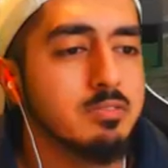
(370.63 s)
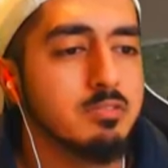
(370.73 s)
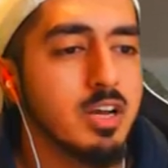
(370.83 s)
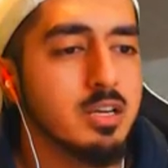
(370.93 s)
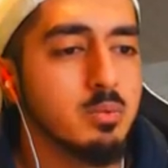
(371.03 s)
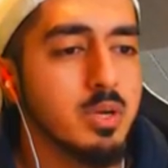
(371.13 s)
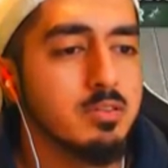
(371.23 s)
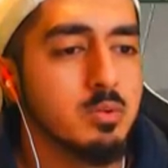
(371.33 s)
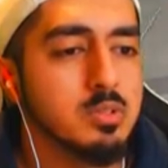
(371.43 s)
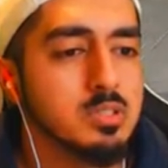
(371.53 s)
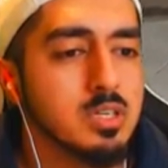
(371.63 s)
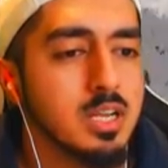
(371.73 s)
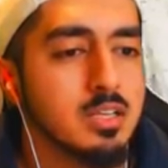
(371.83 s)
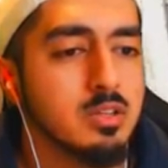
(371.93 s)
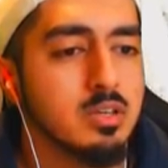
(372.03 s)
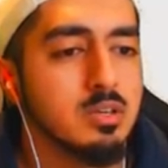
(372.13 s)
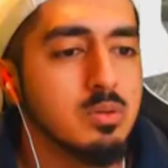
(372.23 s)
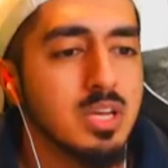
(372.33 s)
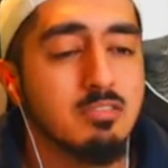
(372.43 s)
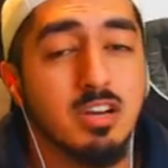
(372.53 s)
can't even ride it where anyone's gonna like look at
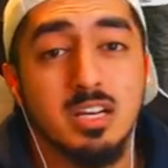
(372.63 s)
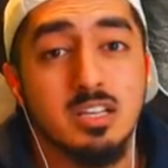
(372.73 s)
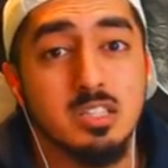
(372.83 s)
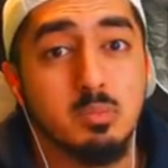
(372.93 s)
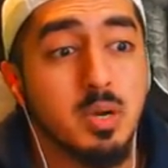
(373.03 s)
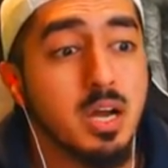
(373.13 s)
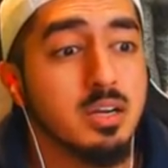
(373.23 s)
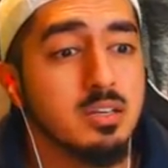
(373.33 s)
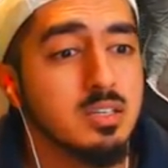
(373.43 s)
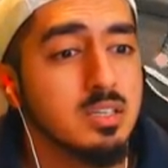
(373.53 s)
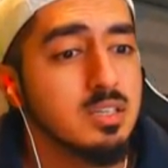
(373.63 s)
you. You can't ride it into the park.